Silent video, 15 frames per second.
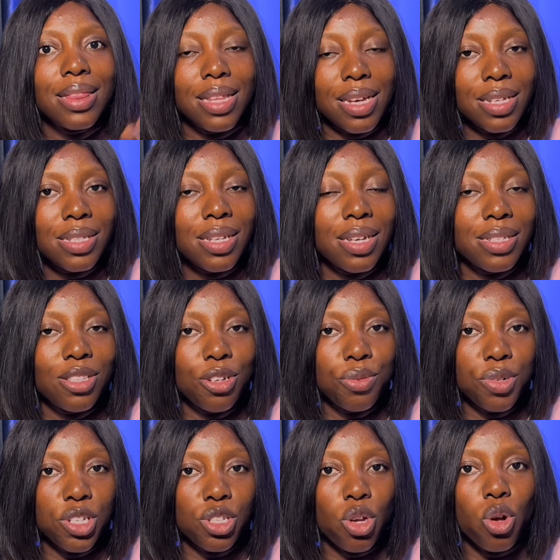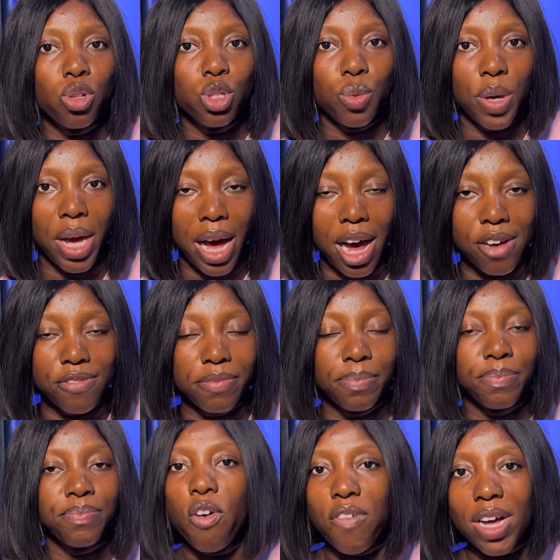this is the result we have.
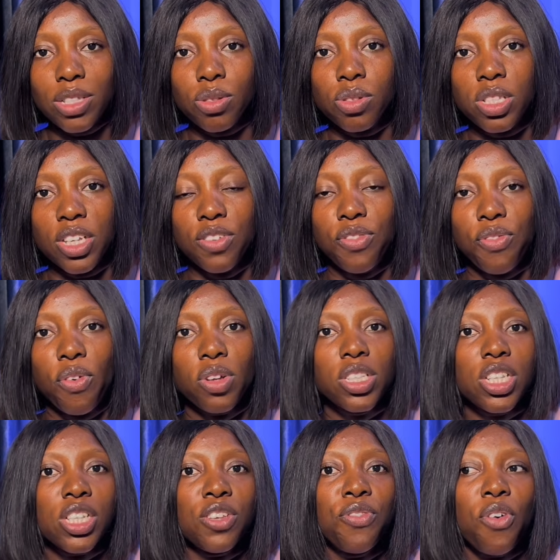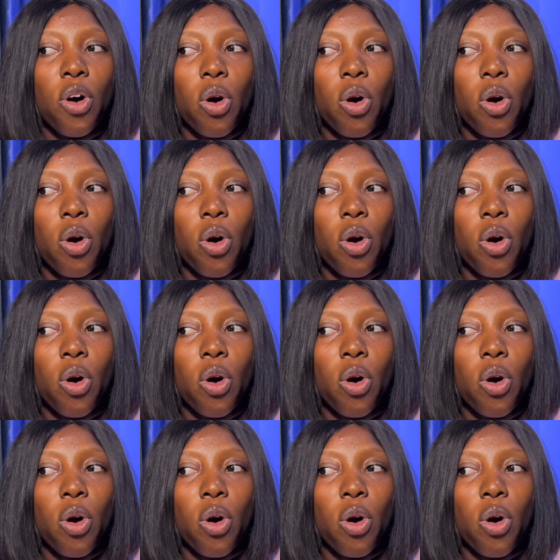Over to scene 4. The scene 4